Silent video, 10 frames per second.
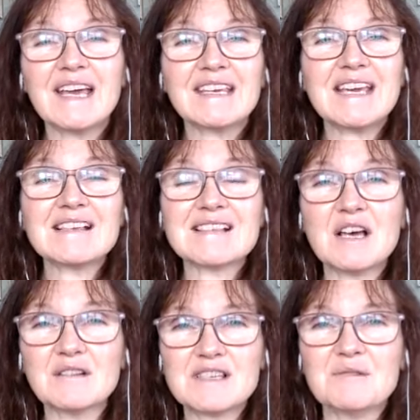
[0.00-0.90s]
Yes,
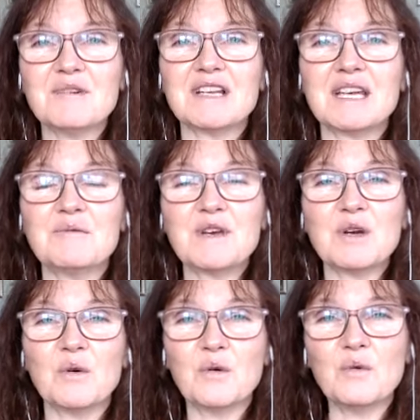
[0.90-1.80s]
ultimately, we
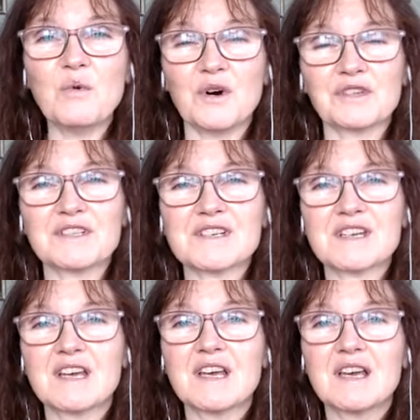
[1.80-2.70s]
all want
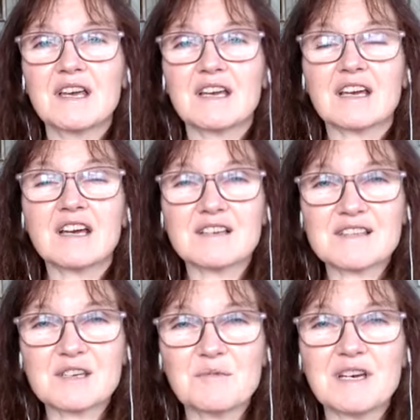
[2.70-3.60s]

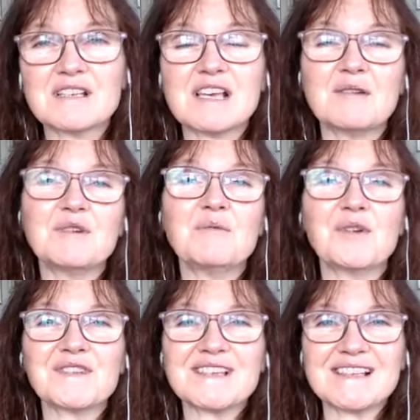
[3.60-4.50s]
customers and we
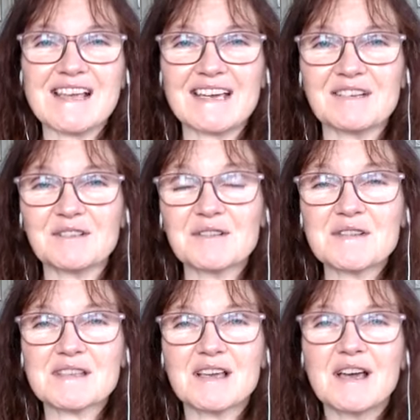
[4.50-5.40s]
want
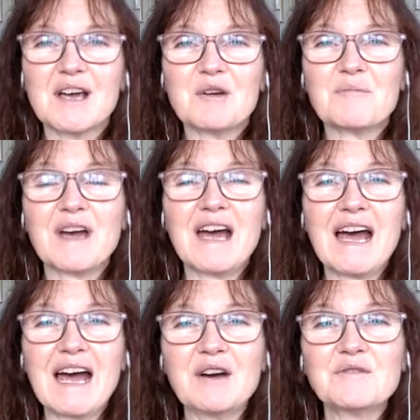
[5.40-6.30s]
sales. But
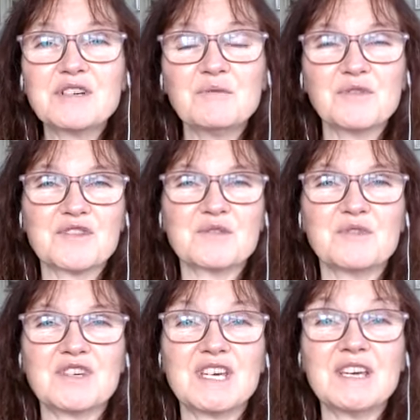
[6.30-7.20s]
how do you want to
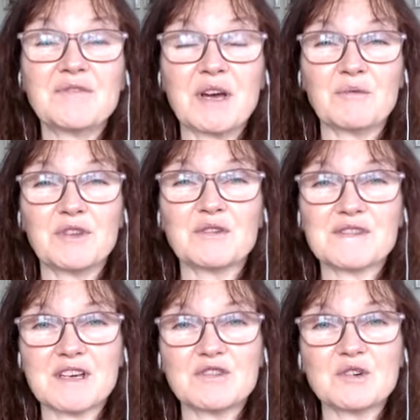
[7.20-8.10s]
achieve that with your
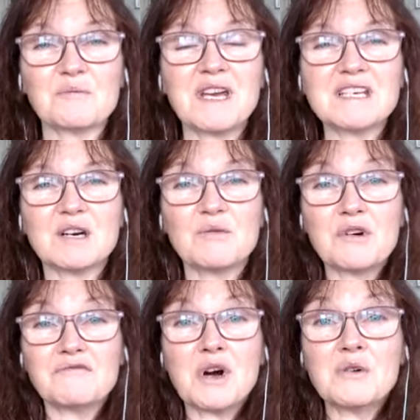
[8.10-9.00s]
social media?
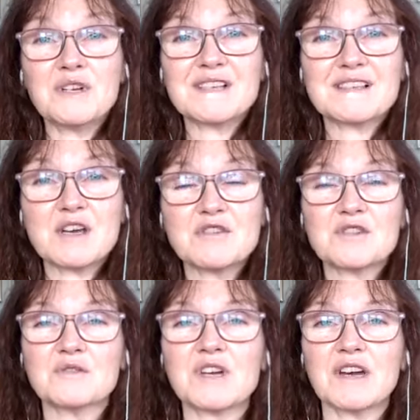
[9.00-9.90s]
What role is
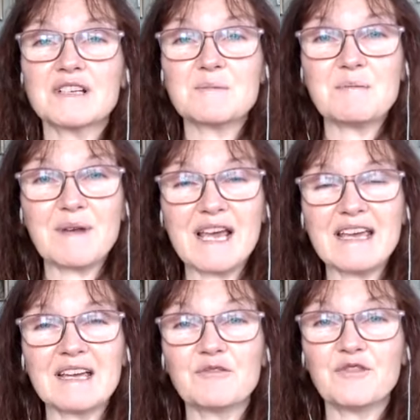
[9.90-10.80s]
social going to be
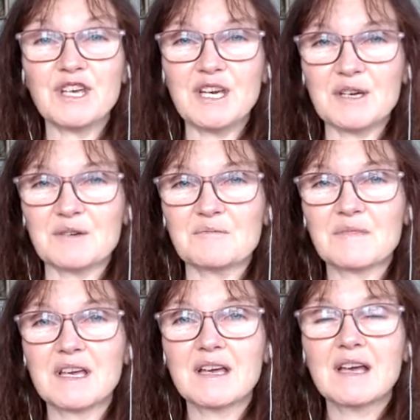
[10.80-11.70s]
playing for you?
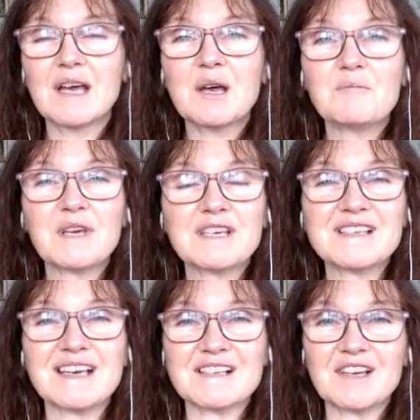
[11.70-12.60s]
Because
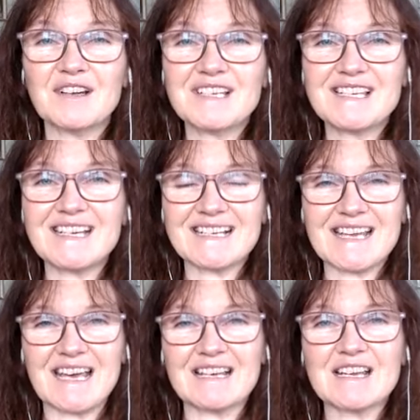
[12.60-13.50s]
that's going to
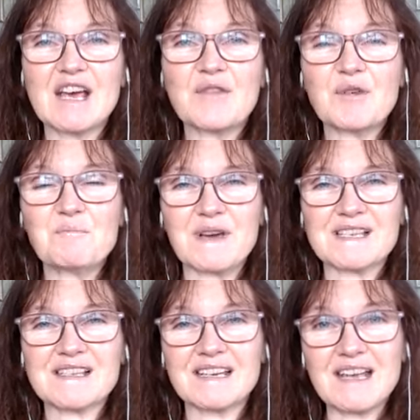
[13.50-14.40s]
dictate the
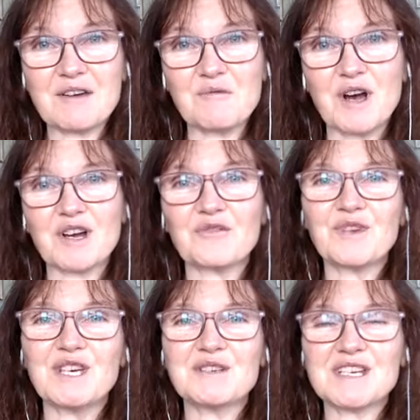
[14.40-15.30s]
best network for
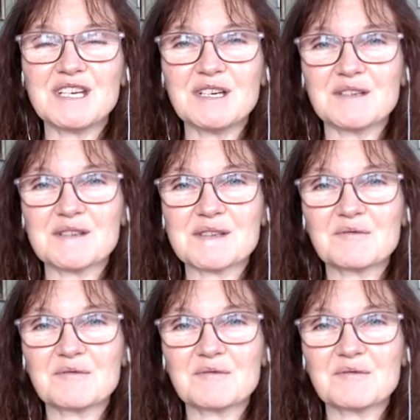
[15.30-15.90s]
you to use.